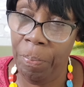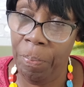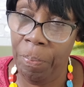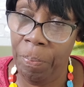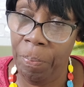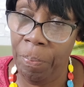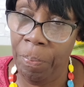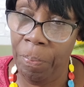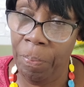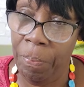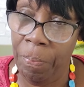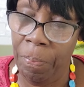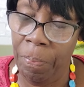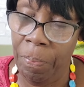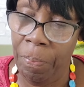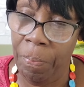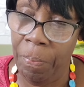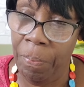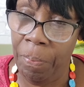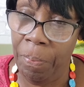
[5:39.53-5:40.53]

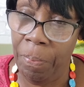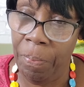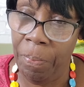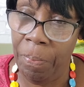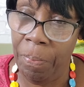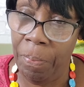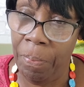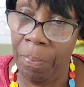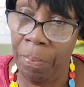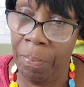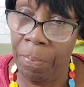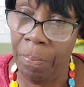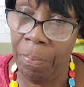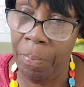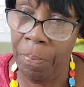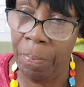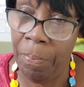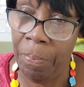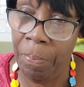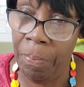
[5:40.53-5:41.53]

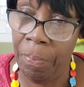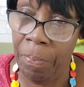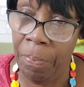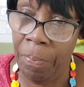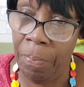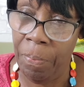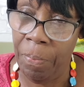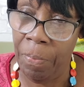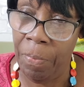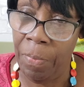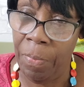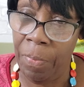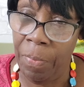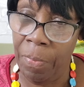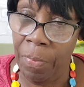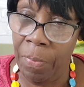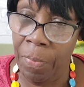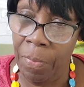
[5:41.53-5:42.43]
Nobody speaks.